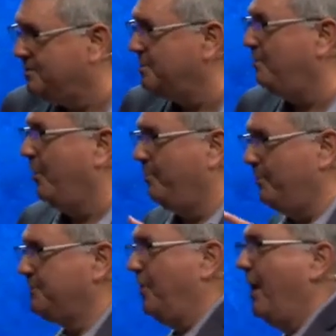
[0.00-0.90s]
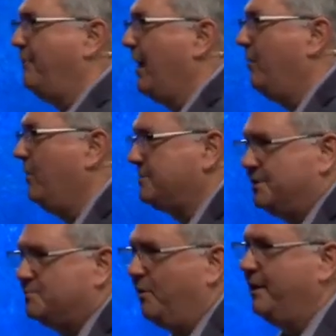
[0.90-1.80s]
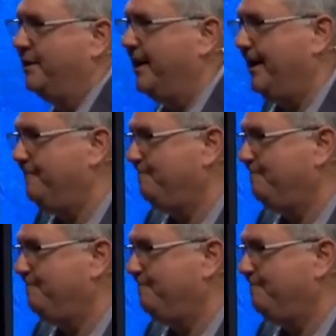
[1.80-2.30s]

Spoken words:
the purpose for our fireworks display tonight?